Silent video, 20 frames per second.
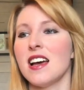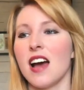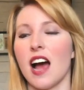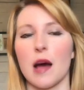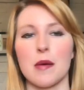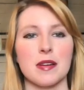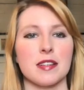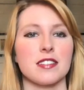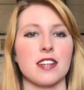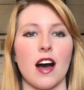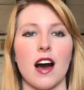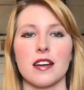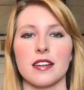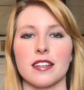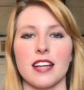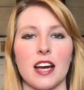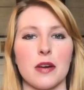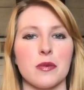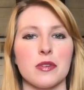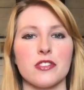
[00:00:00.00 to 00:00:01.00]
I mean, Todd
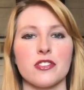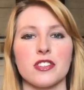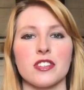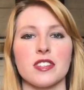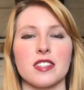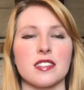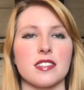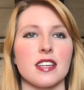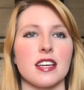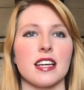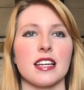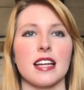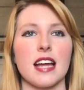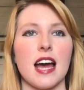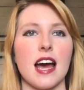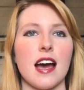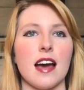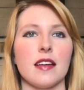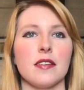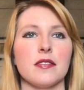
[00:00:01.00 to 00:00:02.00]
and I would just sit
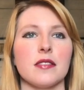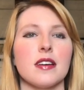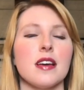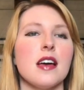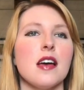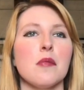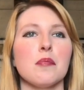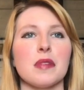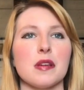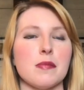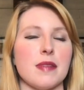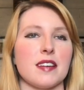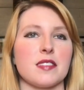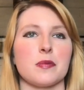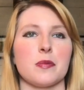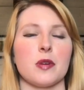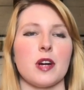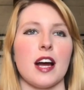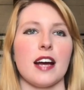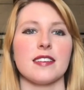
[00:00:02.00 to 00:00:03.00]
and be
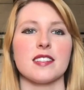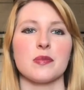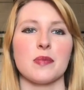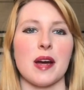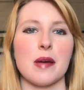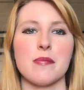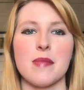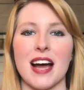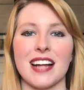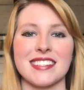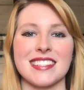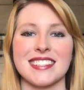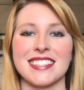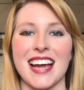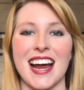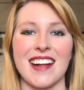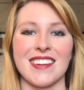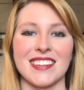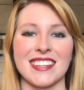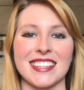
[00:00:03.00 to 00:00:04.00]
mesmerized by Matt's
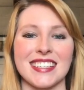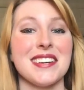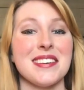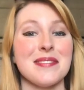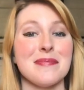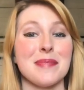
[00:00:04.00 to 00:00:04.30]
talent.